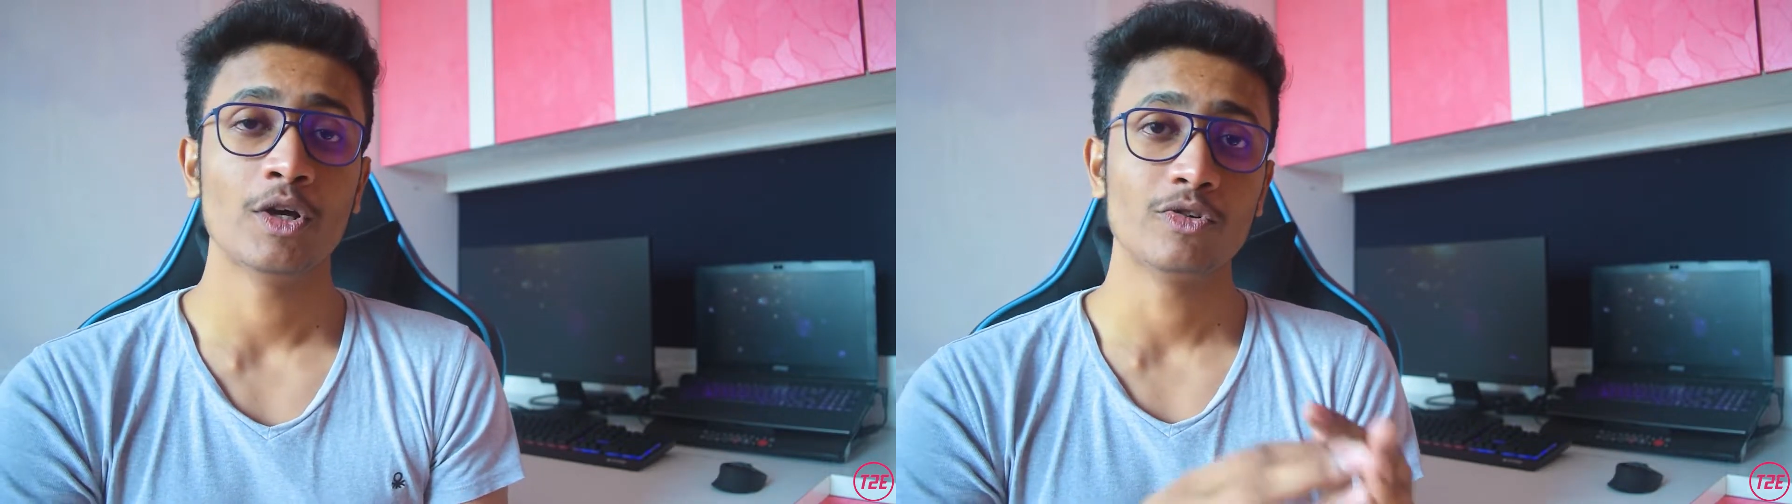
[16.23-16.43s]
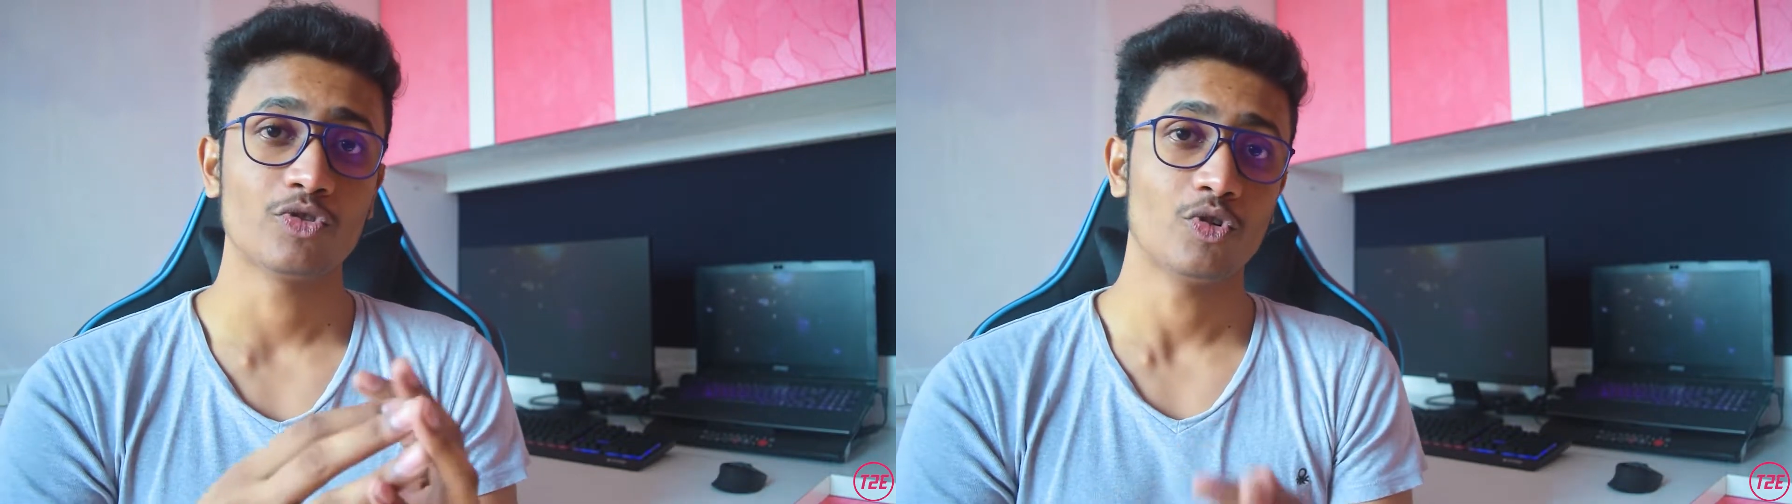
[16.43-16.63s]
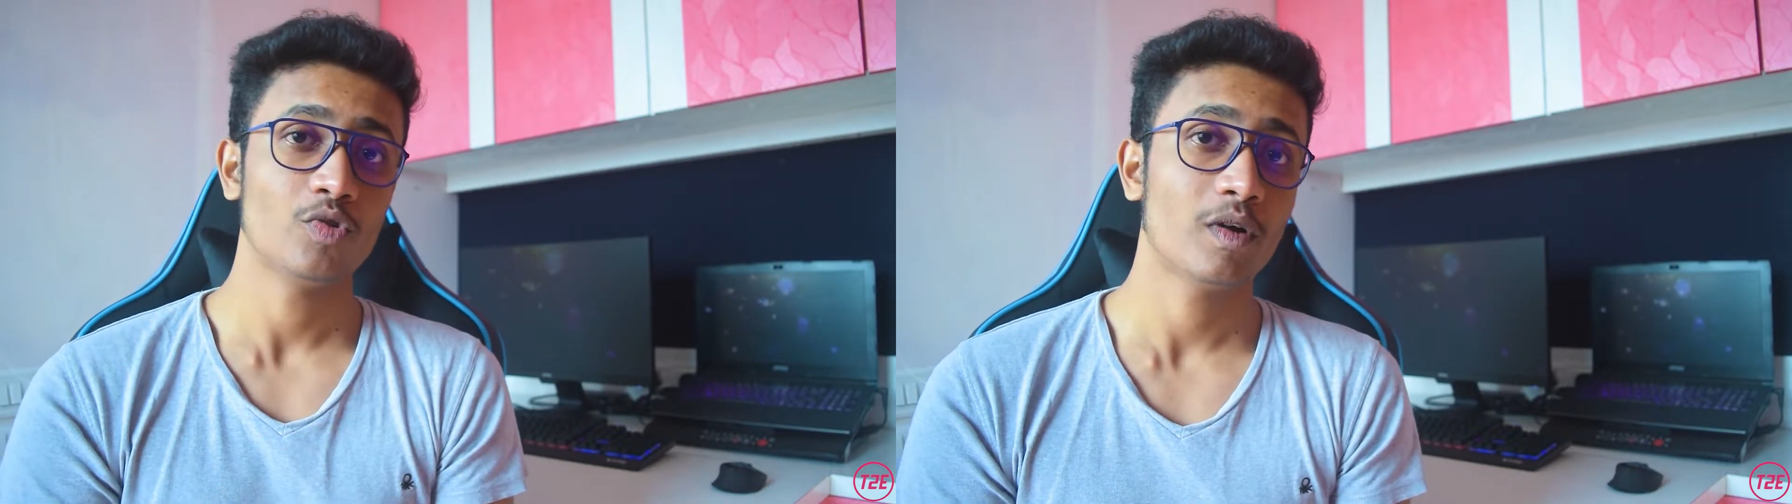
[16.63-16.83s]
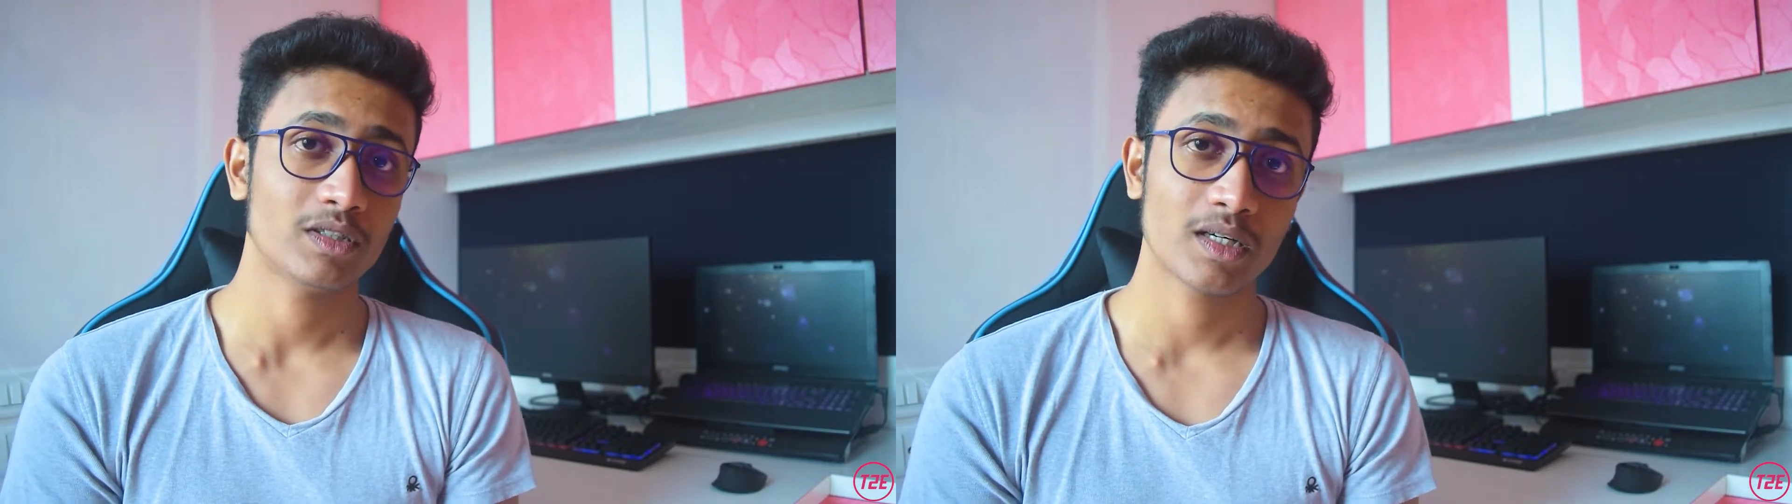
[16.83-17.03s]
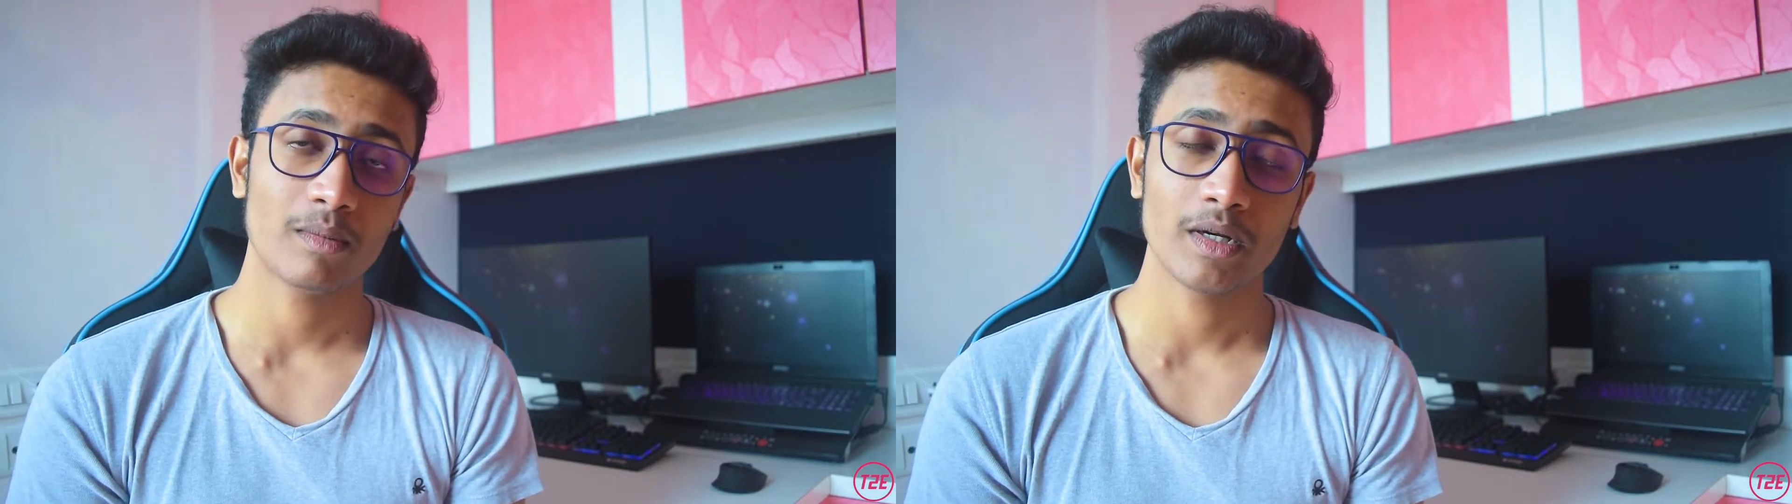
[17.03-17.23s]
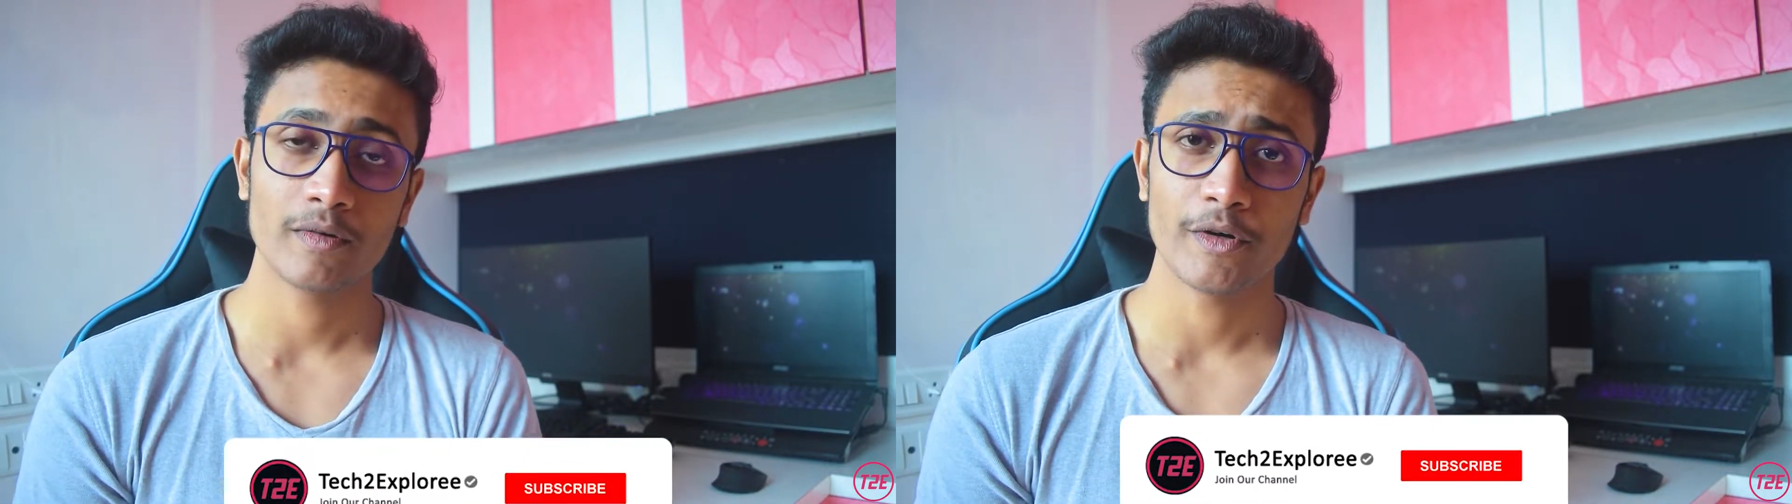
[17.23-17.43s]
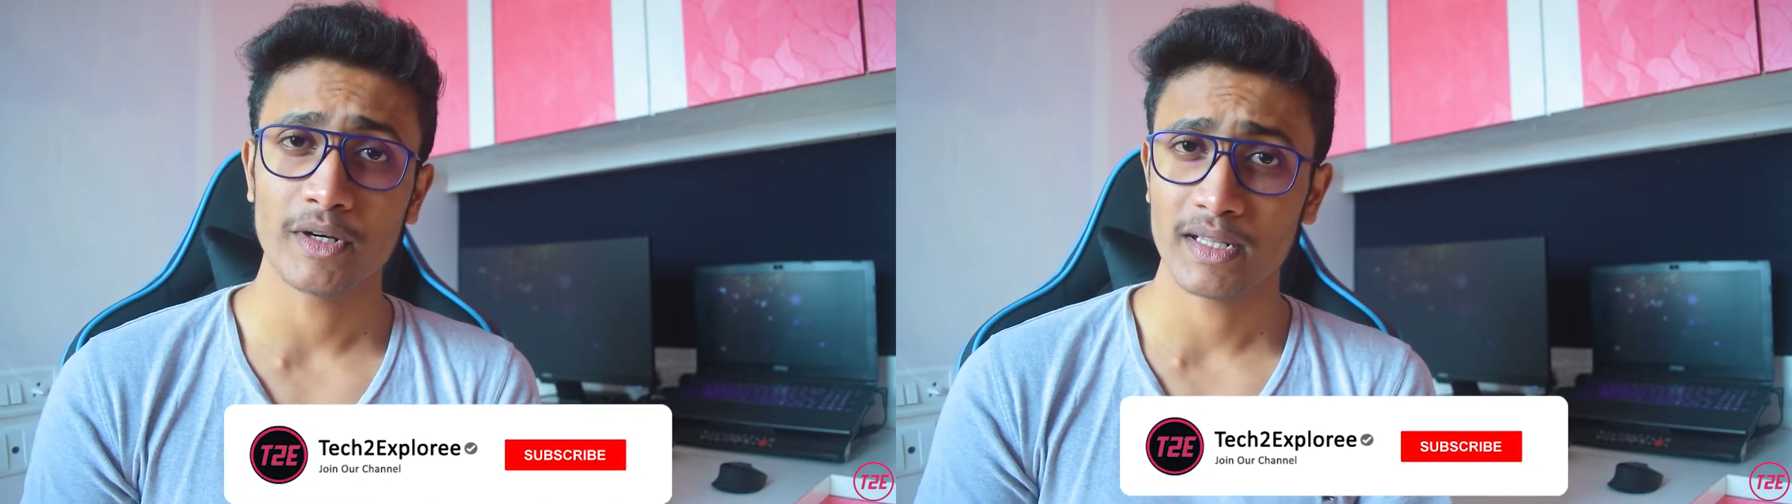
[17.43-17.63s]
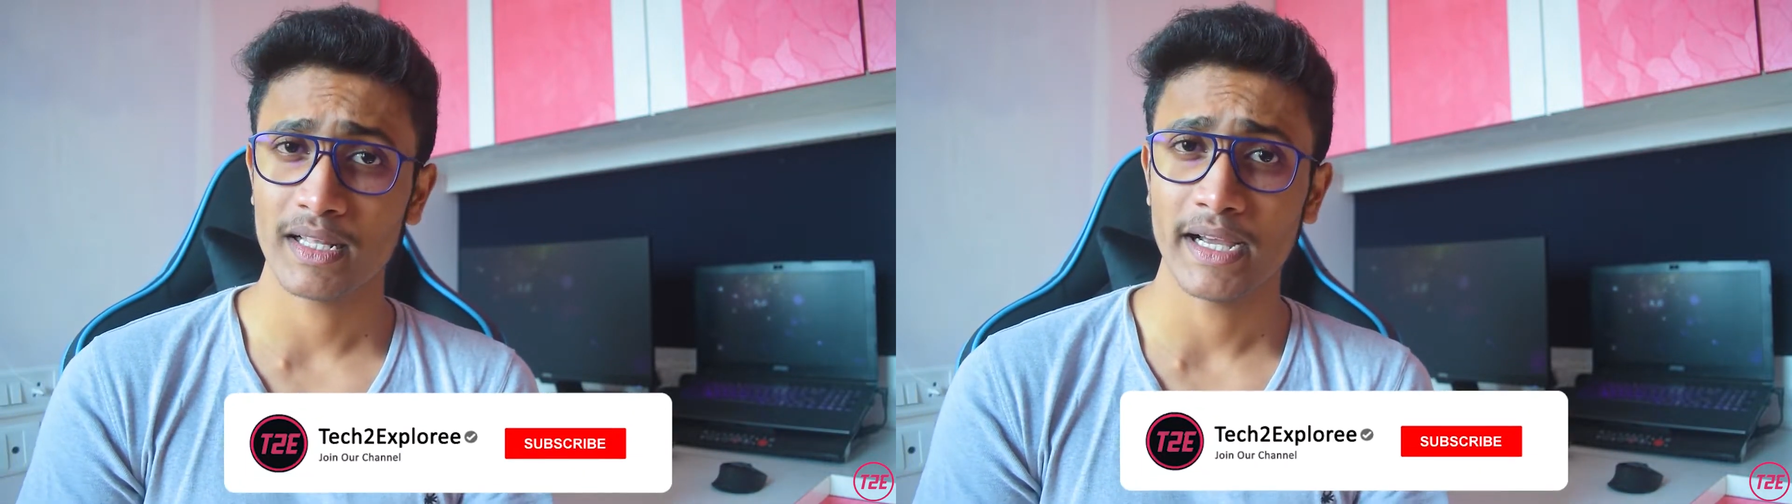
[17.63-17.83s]
So do watch the complete video
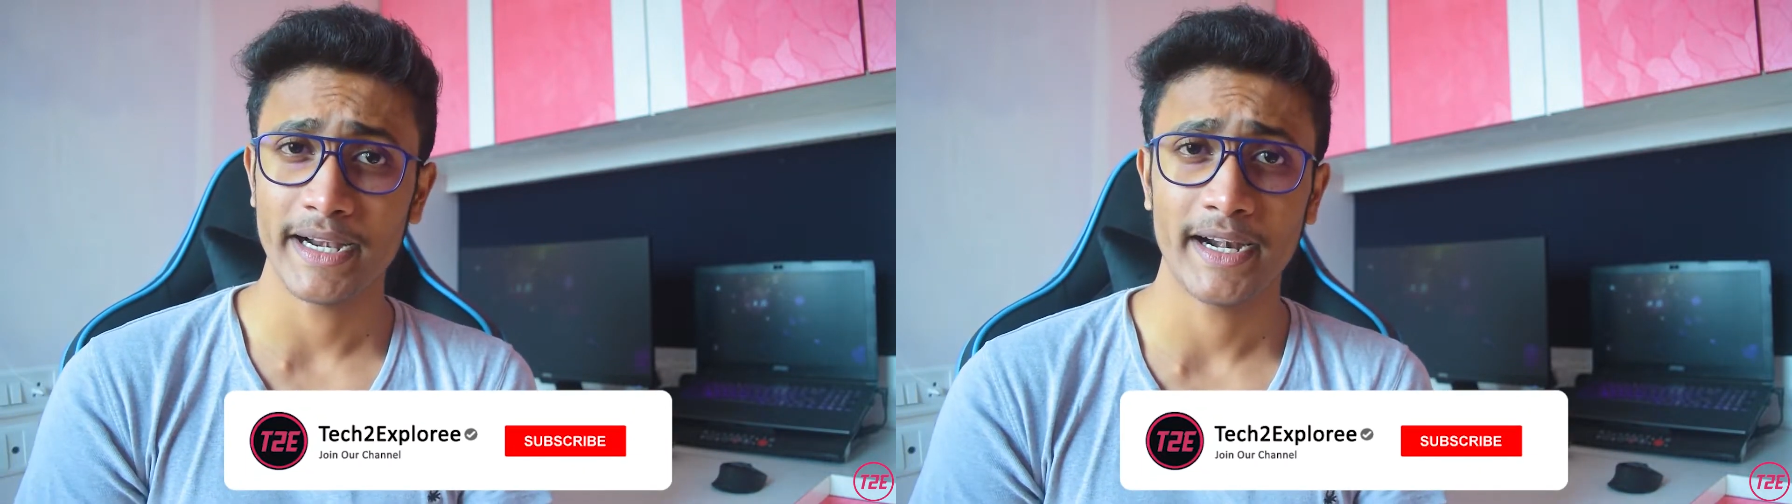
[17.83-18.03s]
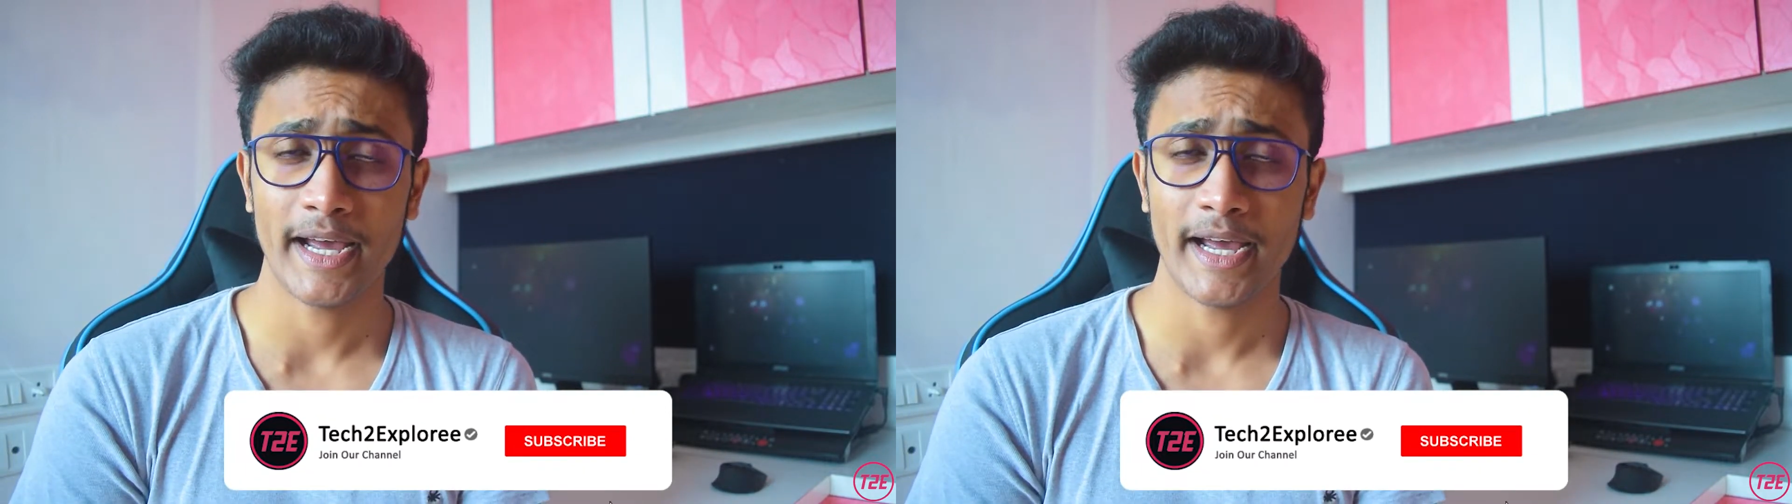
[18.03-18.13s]
till the end